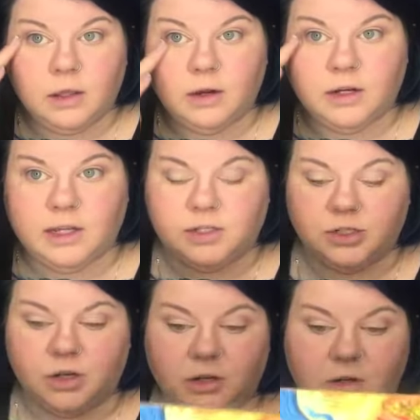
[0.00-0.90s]
irritates
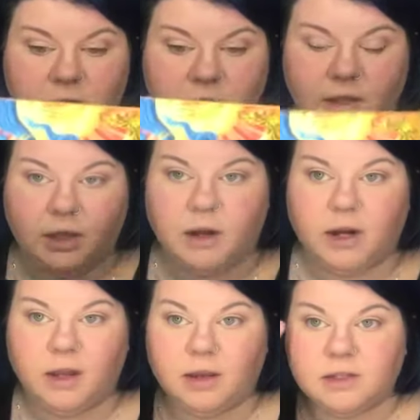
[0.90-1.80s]
your under eye
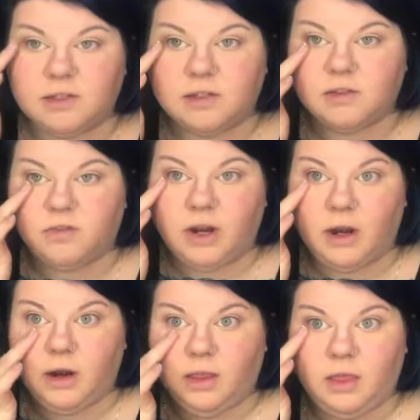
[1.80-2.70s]
area, because this is
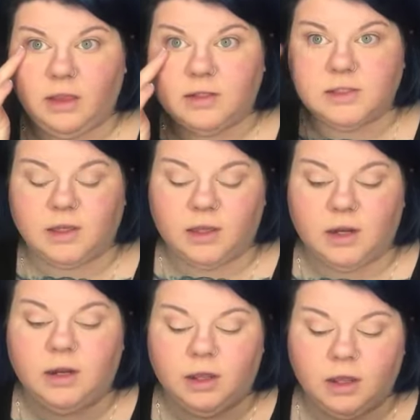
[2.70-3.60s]
very thin skin.